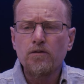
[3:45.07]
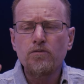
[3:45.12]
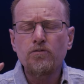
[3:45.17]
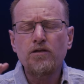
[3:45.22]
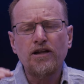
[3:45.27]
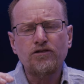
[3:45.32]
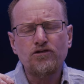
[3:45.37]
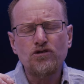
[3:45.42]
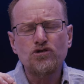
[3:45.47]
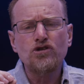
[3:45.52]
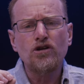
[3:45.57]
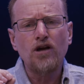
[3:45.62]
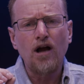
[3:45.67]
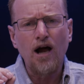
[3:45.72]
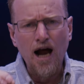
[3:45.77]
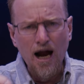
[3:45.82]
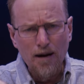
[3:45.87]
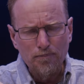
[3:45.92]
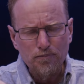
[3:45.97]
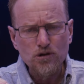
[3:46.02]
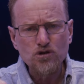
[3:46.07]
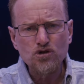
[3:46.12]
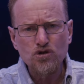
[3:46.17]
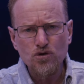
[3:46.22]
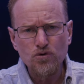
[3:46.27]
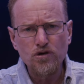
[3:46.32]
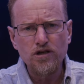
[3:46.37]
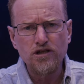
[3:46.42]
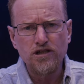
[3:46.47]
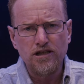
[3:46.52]
that there's an
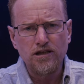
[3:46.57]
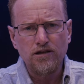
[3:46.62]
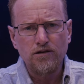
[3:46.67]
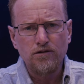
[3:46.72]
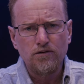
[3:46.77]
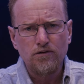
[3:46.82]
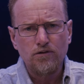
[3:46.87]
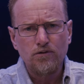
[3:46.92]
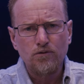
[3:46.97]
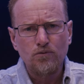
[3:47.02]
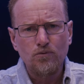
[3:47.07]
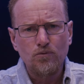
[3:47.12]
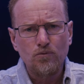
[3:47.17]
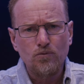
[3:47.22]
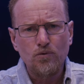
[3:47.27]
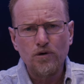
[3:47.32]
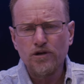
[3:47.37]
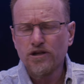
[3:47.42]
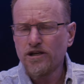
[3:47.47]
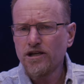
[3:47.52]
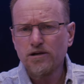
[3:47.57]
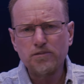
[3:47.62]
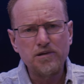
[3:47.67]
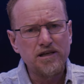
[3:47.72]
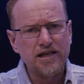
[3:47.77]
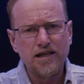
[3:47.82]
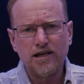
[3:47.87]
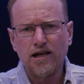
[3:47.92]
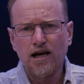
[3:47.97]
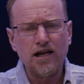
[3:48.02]
opportunity where the enemy
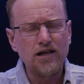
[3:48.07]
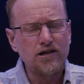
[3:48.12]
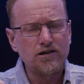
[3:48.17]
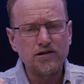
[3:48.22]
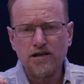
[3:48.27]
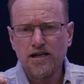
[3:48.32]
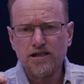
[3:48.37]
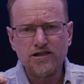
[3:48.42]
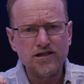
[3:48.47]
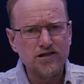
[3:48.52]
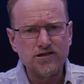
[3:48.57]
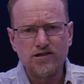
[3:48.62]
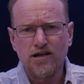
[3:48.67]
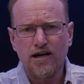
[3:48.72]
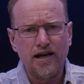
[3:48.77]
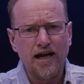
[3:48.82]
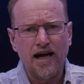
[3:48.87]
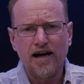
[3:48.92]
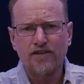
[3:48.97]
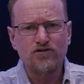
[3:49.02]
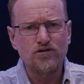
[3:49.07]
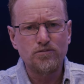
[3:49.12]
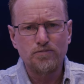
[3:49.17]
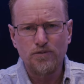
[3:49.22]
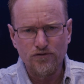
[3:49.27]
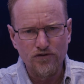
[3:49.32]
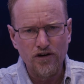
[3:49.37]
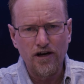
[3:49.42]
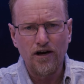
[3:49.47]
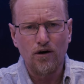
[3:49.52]
cannot and does not have to
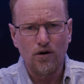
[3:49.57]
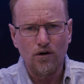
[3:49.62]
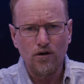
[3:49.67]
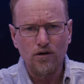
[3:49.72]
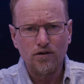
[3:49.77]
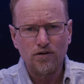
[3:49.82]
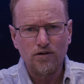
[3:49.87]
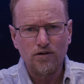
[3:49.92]
prevail.